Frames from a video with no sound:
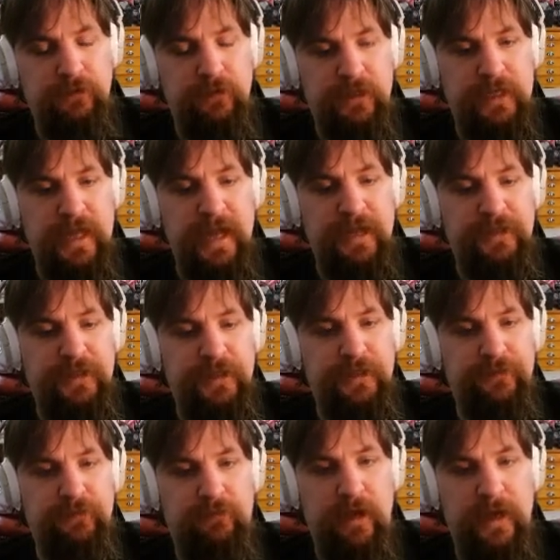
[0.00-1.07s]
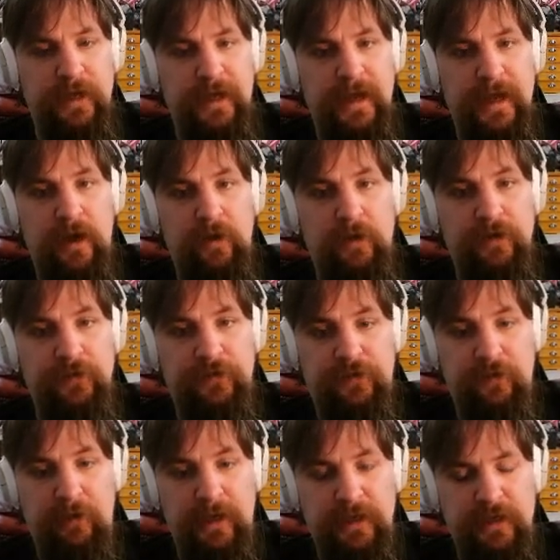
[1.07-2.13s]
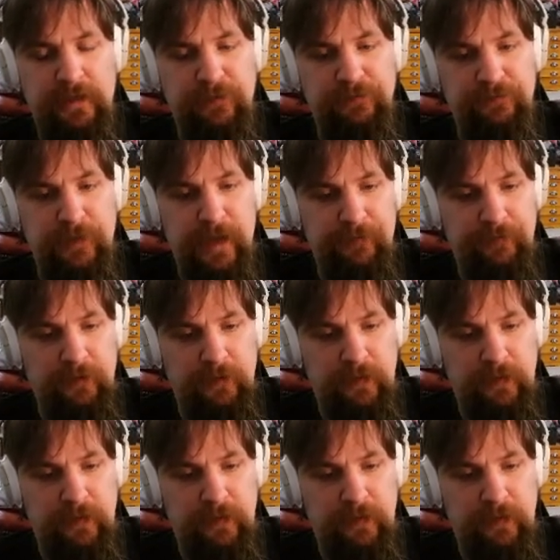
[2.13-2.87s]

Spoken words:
canteen for right now is so I can have a little